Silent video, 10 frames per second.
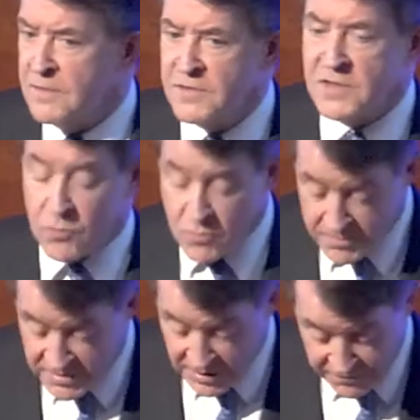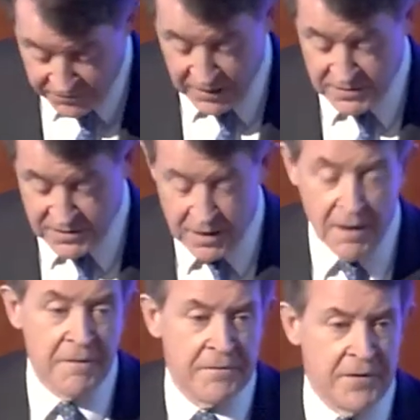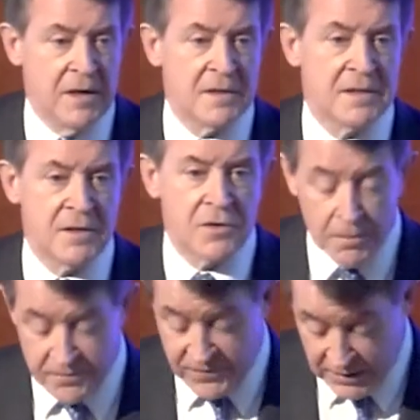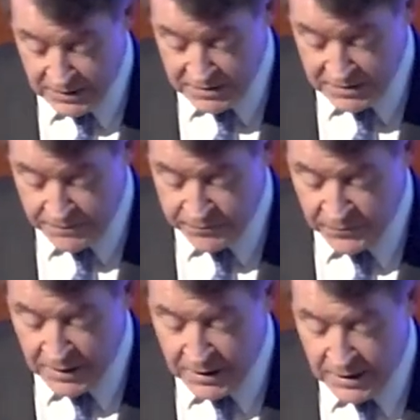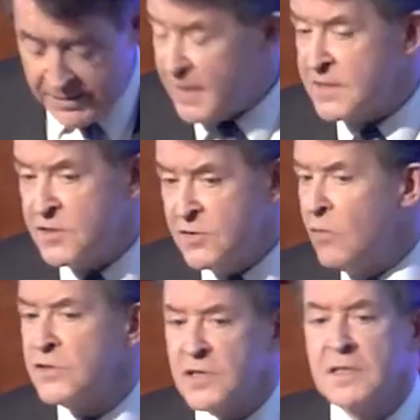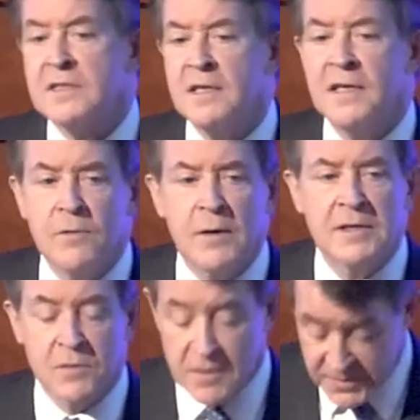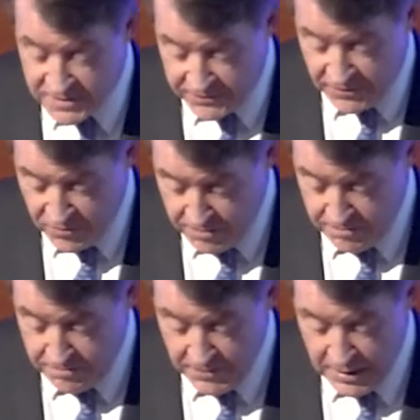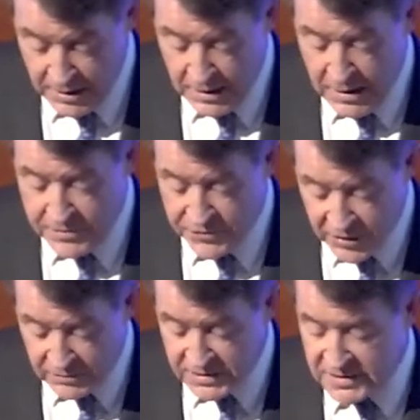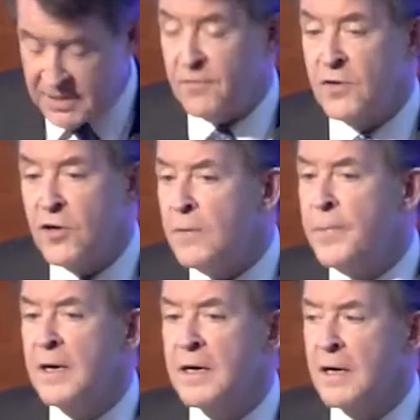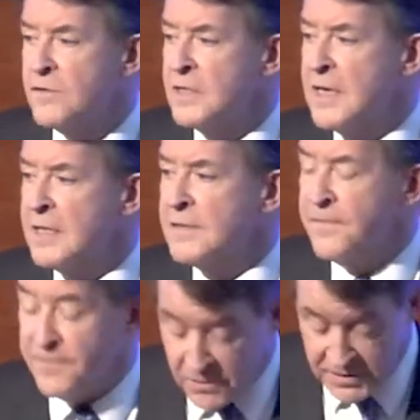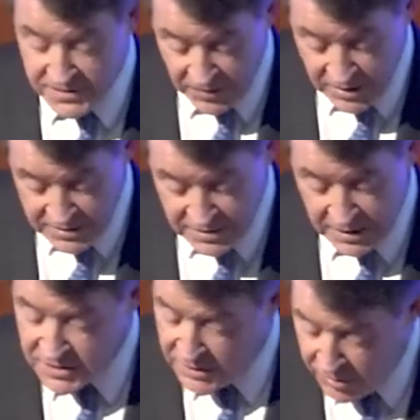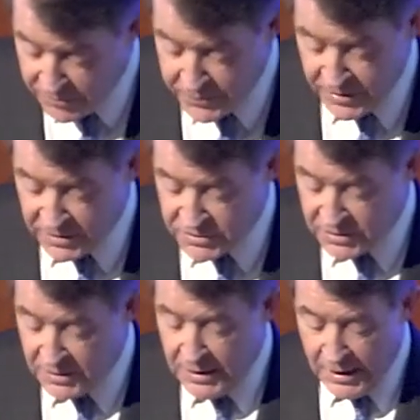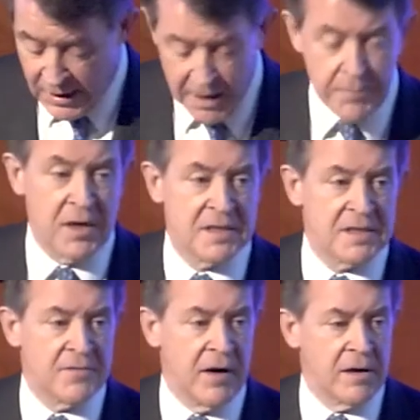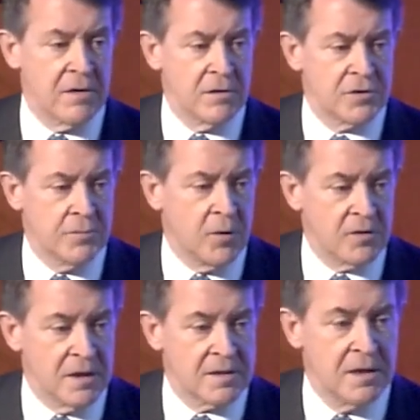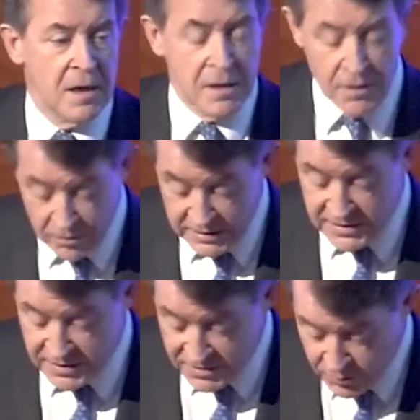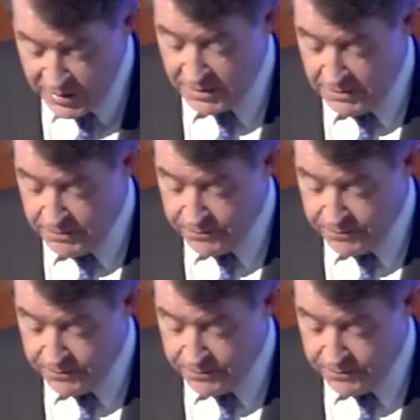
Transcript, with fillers: storms and floods, fires and crop failures. And that's not just in the US or the Pacific Rim. The drought in several European countries led to forest fires and to lower production, higher prices for agricultural products, not least in Sweden.